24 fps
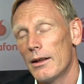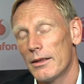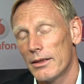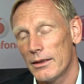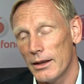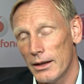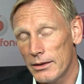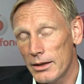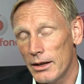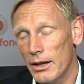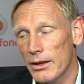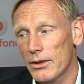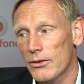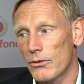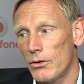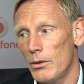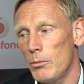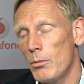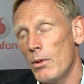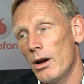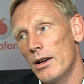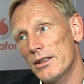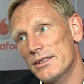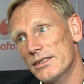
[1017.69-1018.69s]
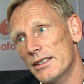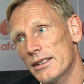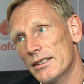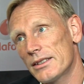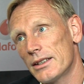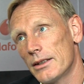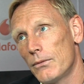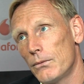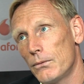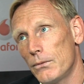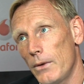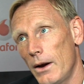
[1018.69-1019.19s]
the Intel Extreme Masters,
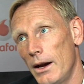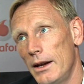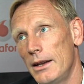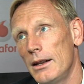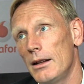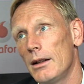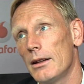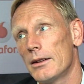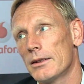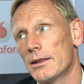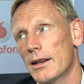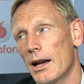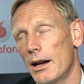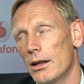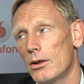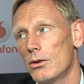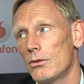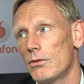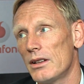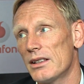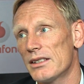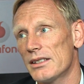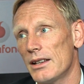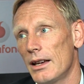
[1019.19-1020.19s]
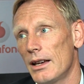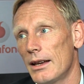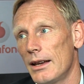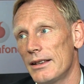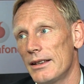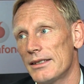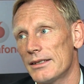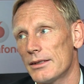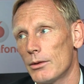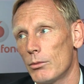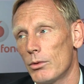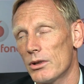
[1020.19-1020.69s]
the final in Katowice, I
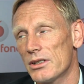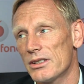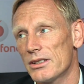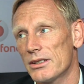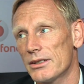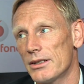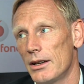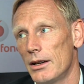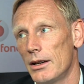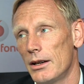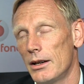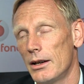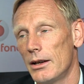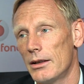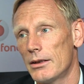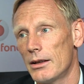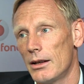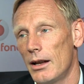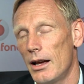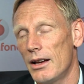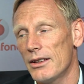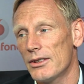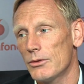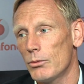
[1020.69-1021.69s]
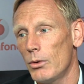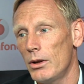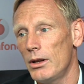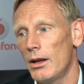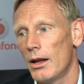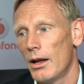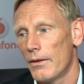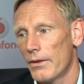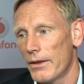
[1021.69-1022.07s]
guess, it was uh, the last one.